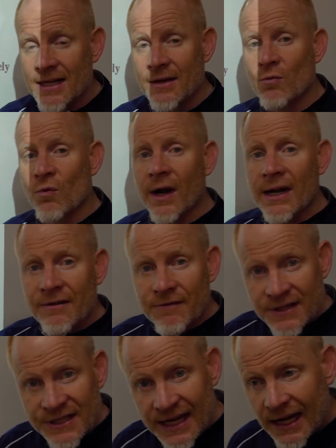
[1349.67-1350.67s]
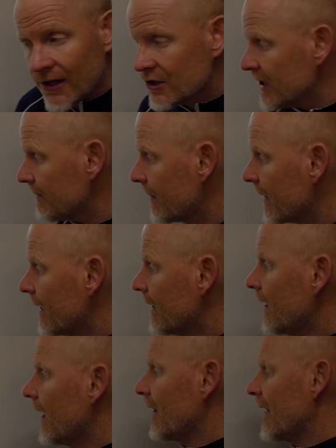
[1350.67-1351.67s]
and running physiology.
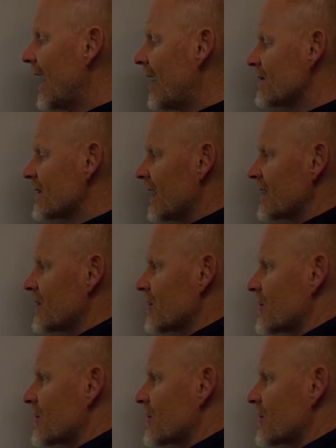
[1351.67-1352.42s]
Allows us to